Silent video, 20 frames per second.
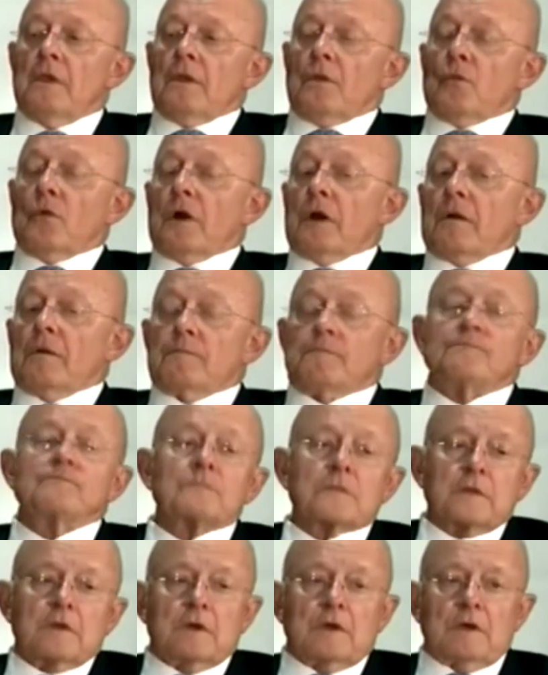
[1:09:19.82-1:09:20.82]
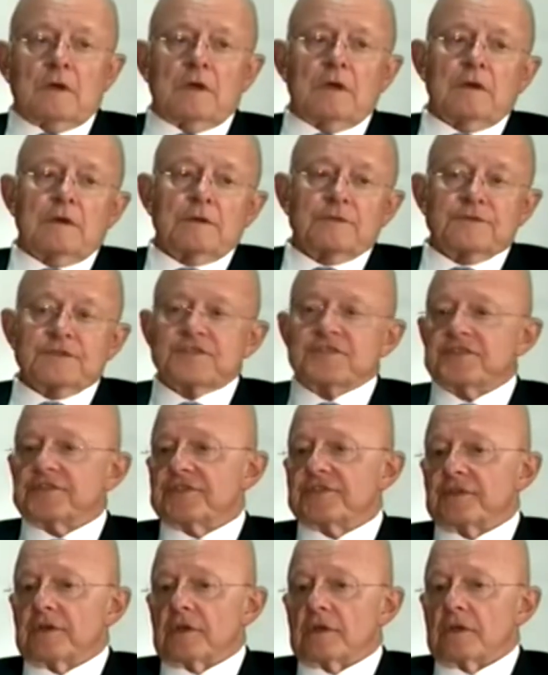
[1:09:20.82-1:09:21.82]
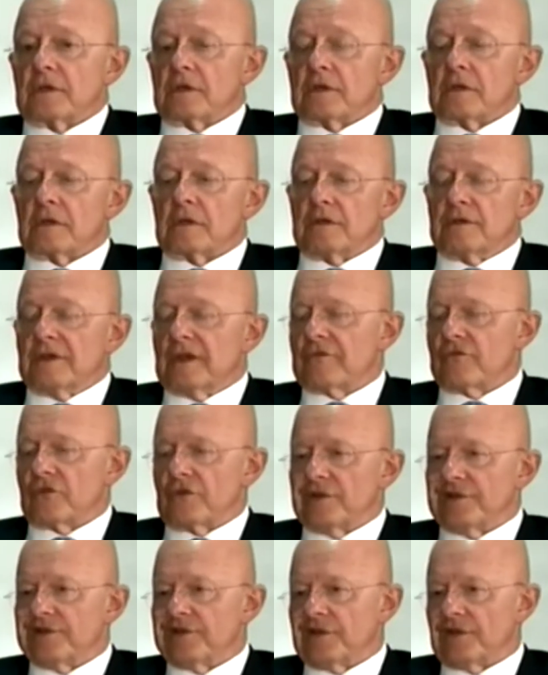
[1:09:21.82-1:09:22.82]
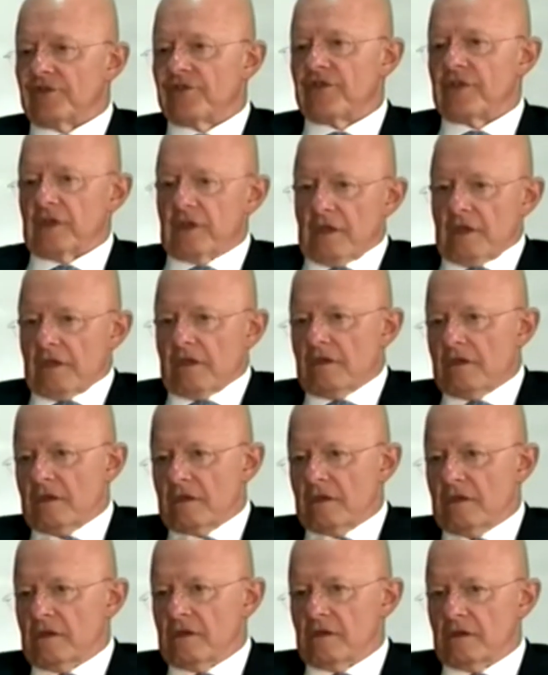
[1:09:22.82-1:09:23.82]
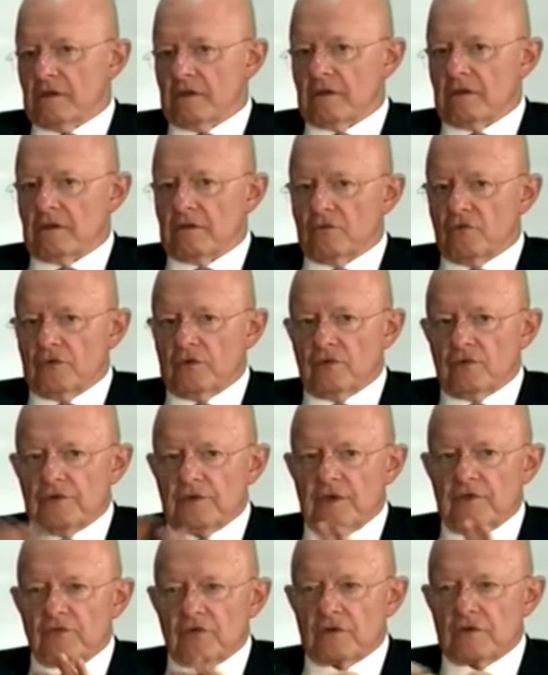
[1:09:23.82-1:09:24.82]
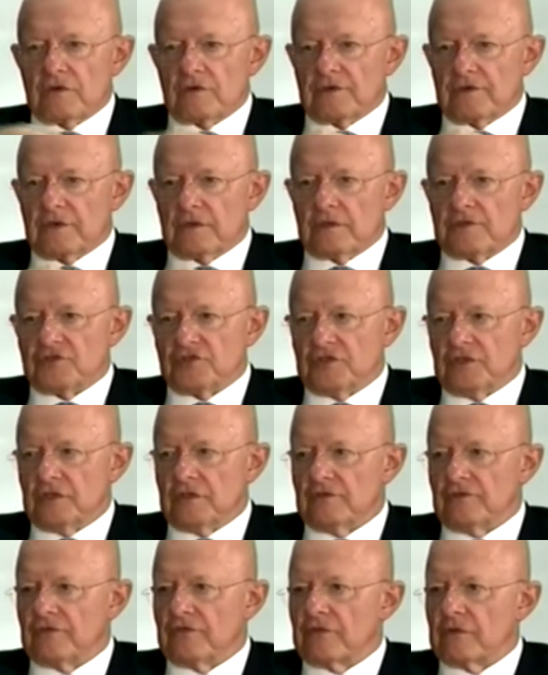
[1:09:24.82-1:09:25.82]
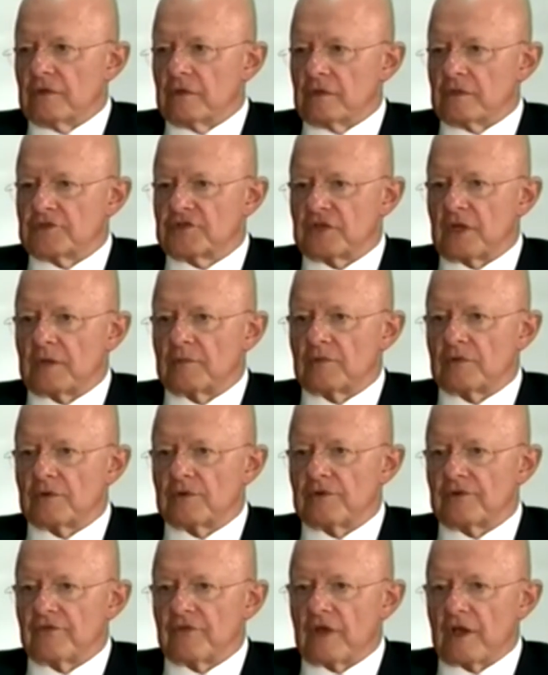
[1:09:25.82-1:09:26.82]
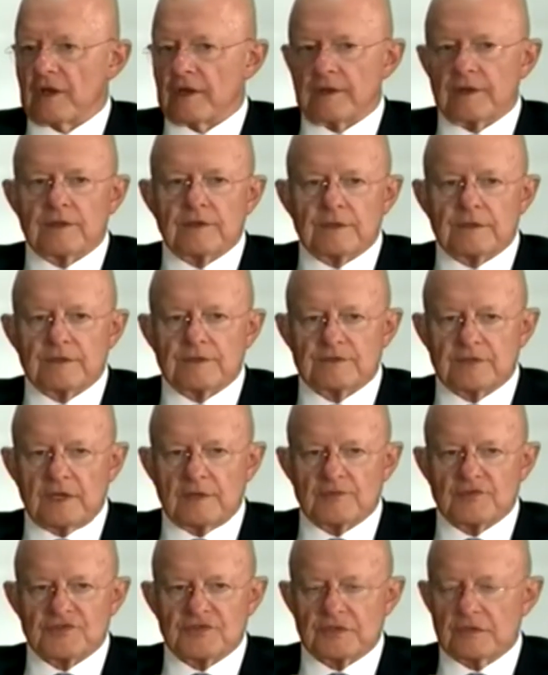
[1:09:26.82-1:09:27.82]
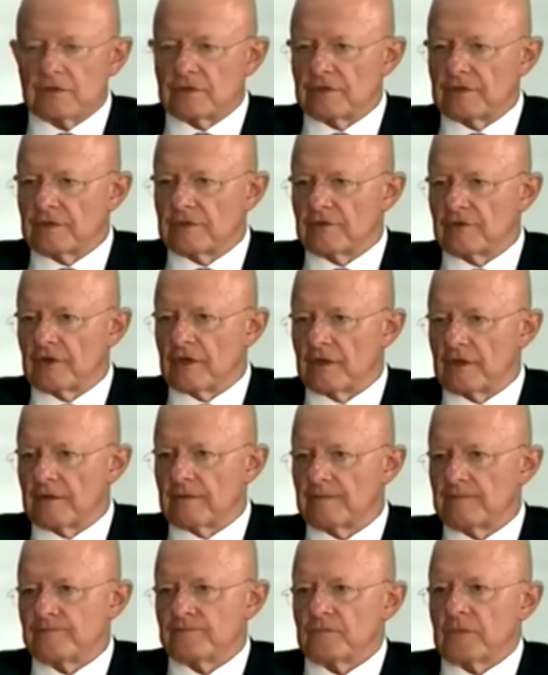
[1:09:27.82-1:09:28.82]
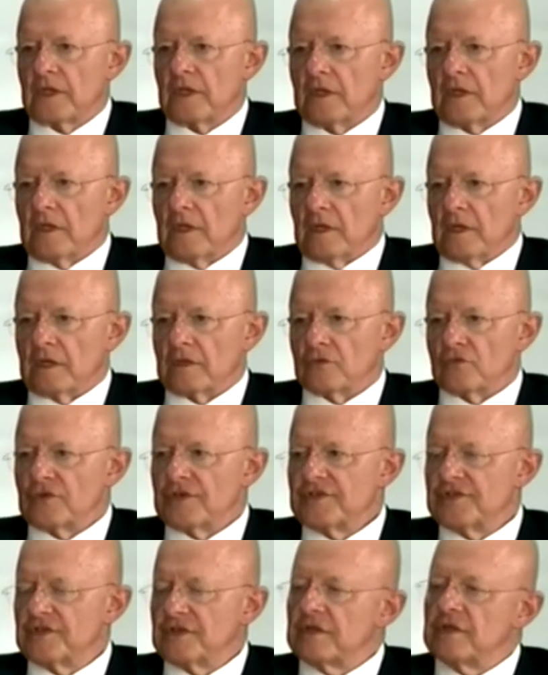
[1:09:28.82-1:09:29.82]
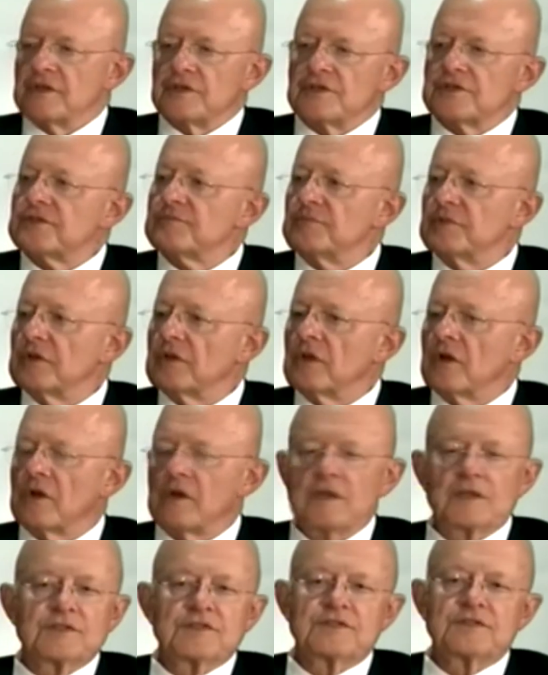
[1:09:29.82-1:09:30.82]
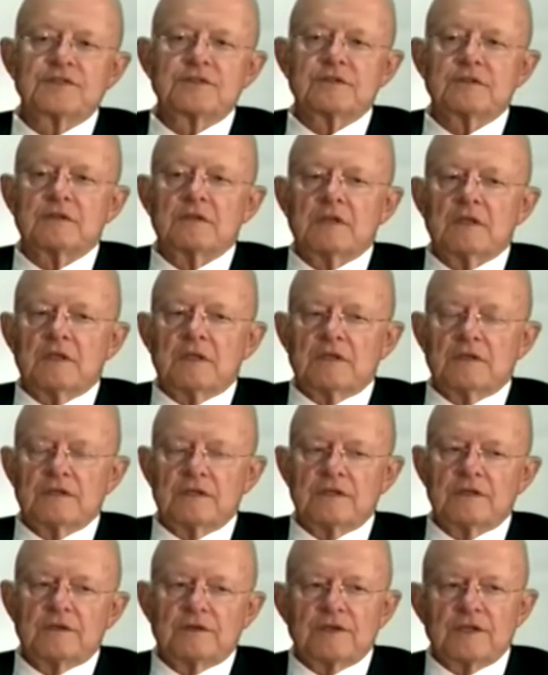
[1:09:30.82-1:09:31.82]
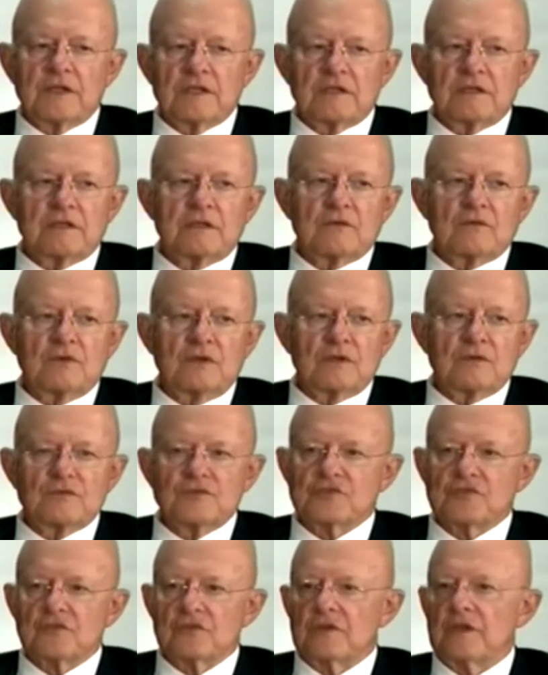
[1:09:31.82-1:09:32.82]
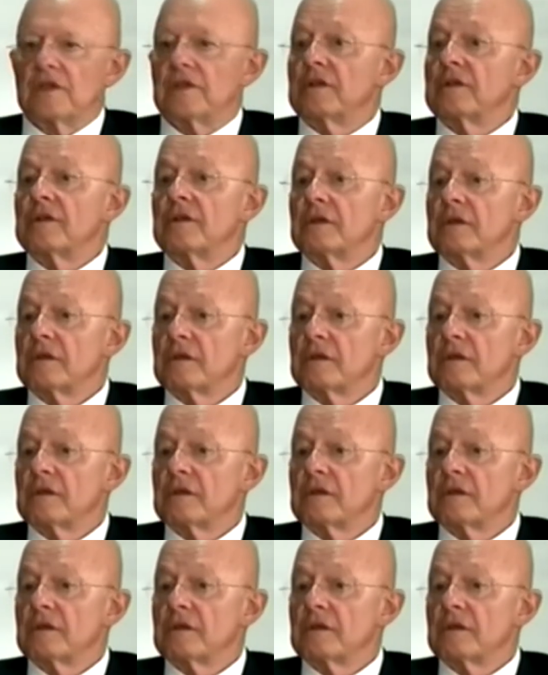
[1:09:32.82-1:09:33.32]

Well, this is a never-ending thing. We will never achieve cyber nirvana, cybersecurity nirvana. And the reason is because the internet, when it was created,